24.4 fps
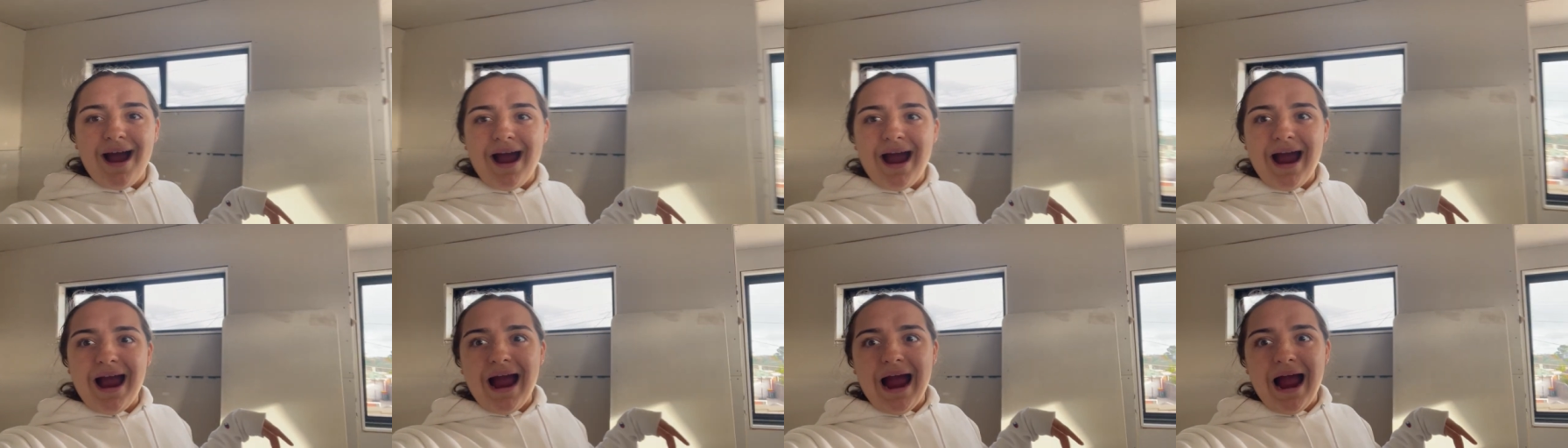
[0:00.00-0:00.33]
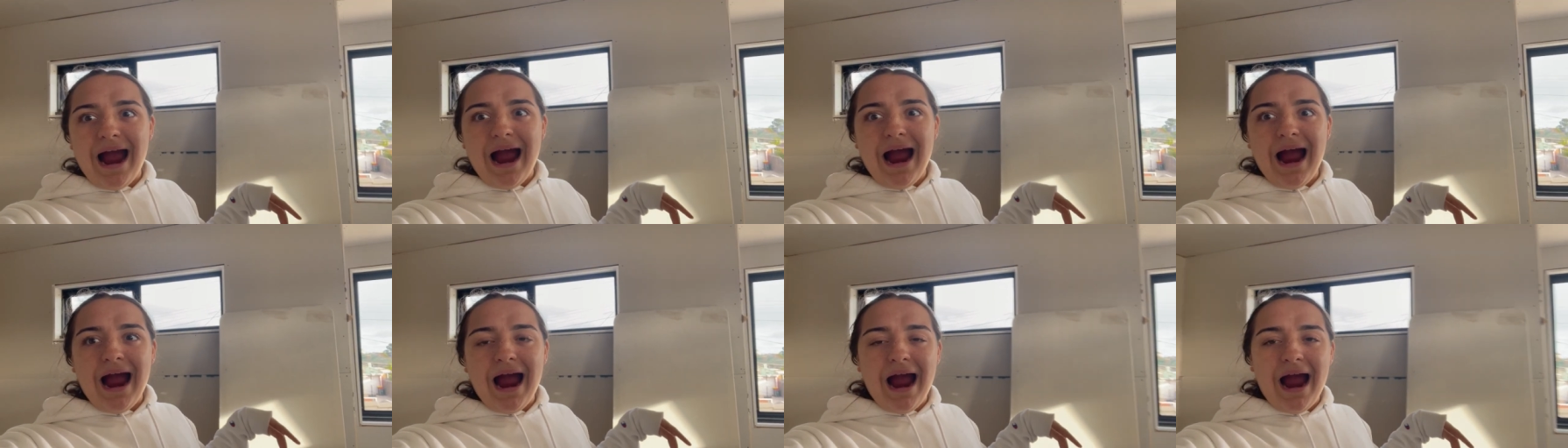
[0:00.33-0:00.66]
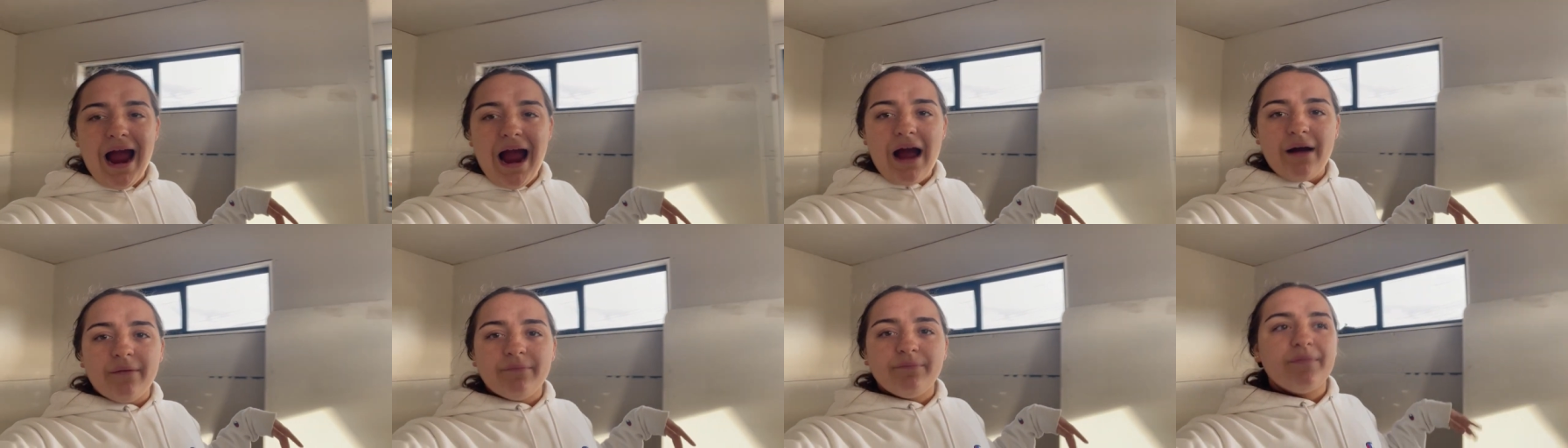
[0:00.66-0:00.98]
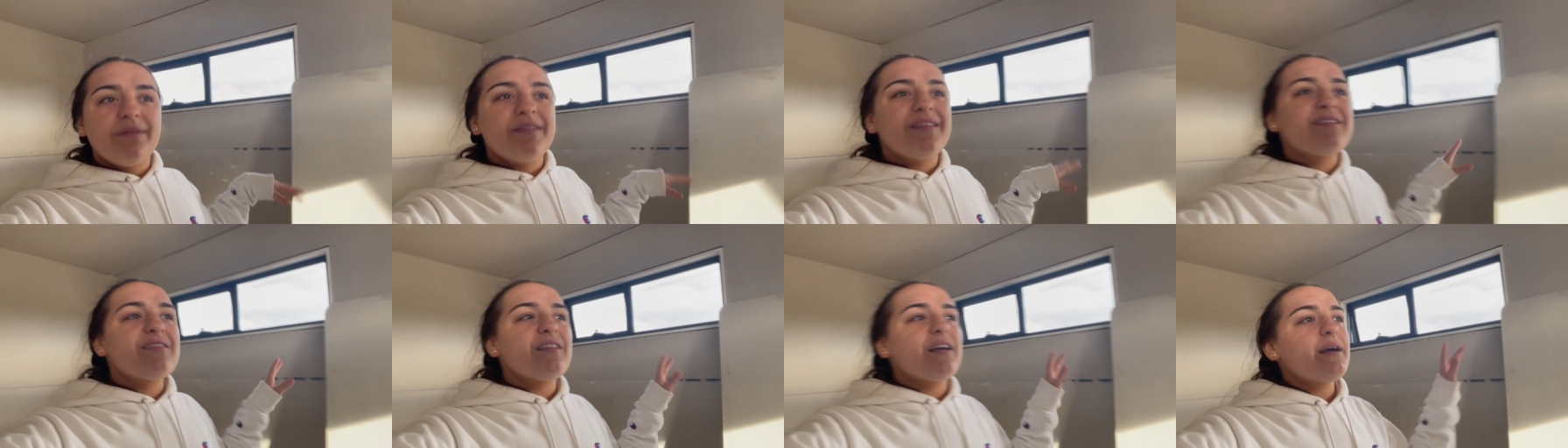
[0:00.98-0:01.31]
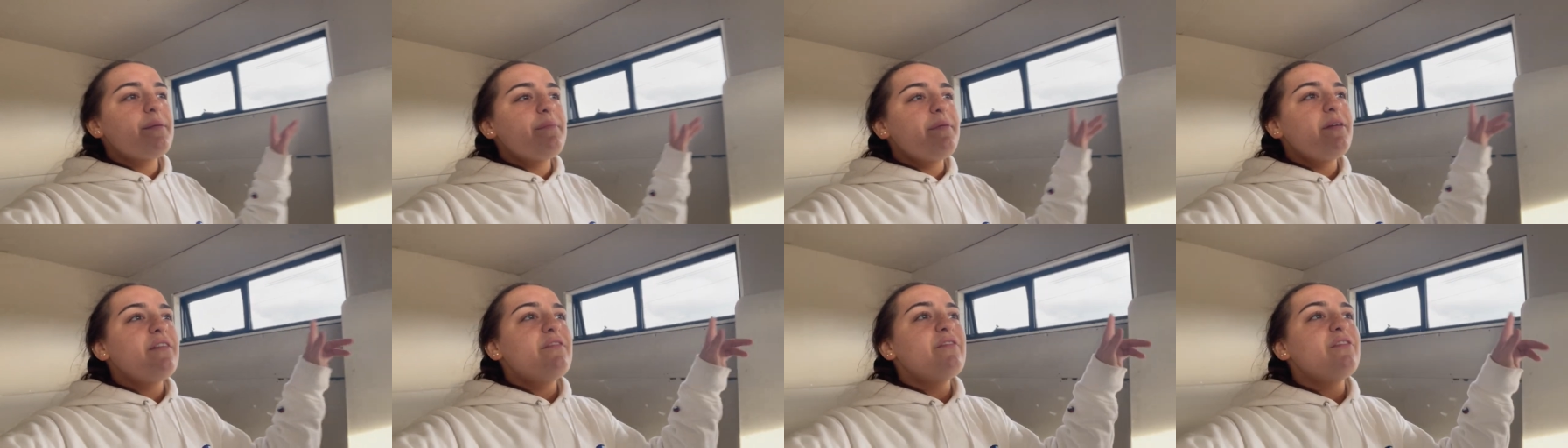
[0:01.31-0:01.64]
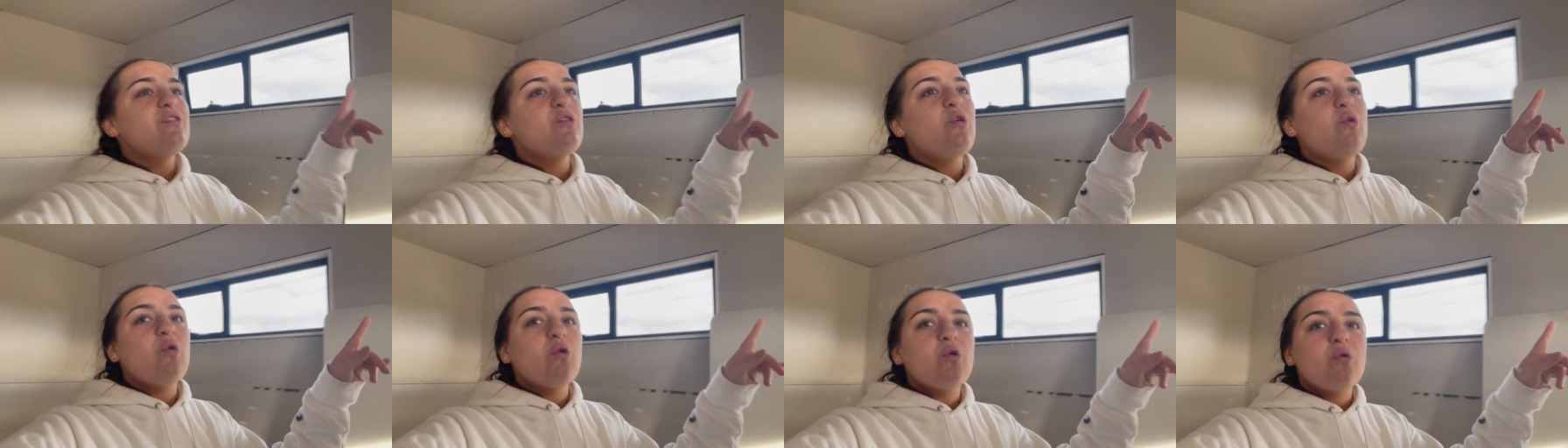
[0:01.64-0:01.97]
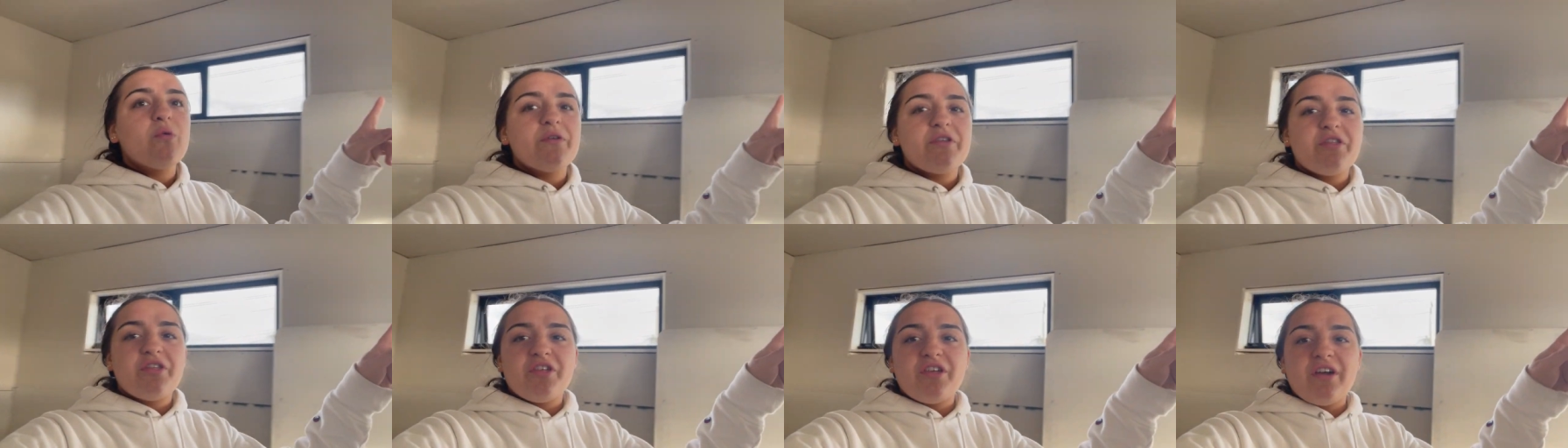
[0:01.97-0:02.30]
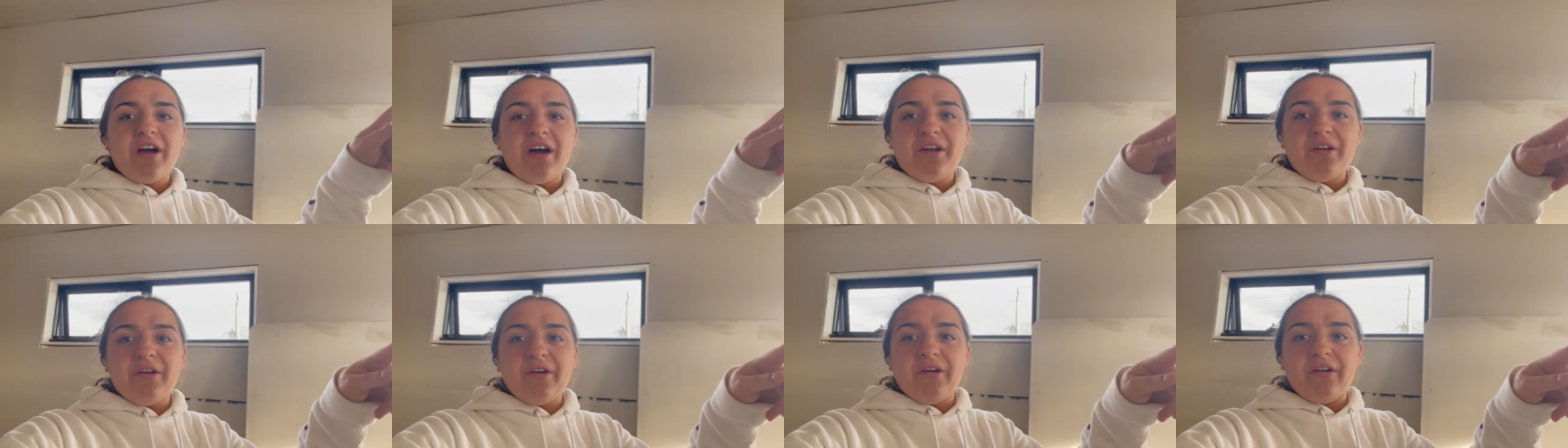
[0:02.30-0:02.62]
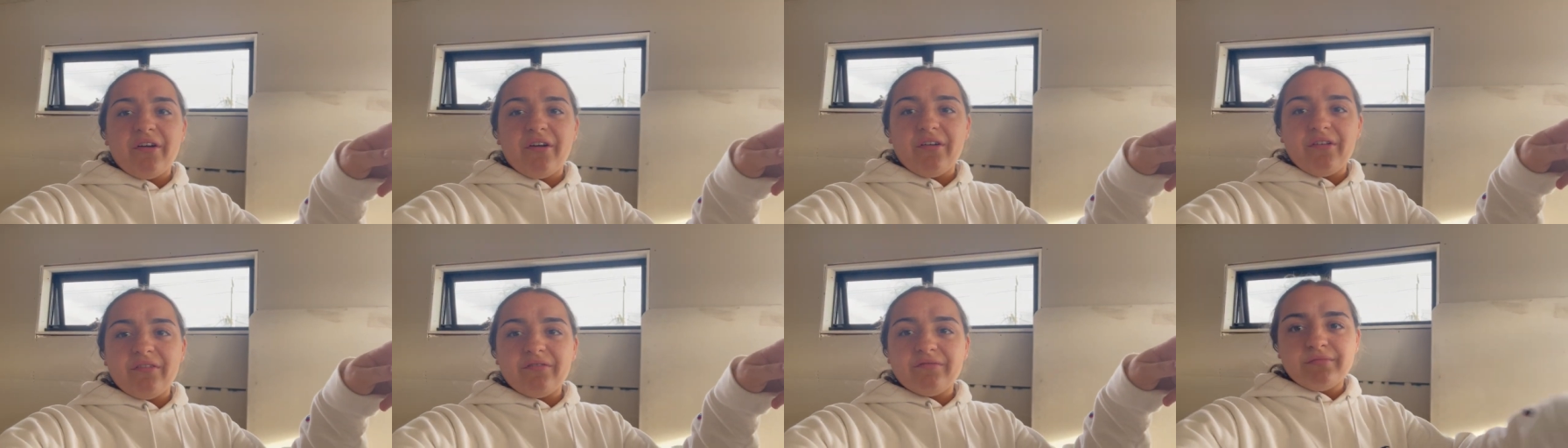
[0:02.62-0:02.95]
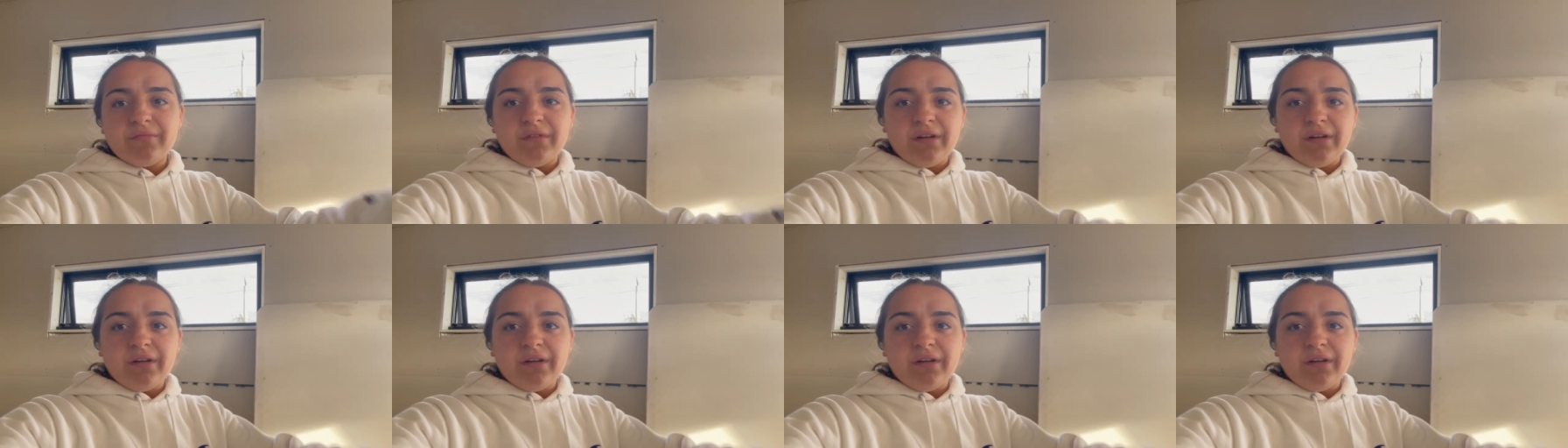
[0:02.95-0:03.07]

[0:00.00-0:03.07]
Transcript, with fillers: Ah! There's like a bit of an awkward shadow.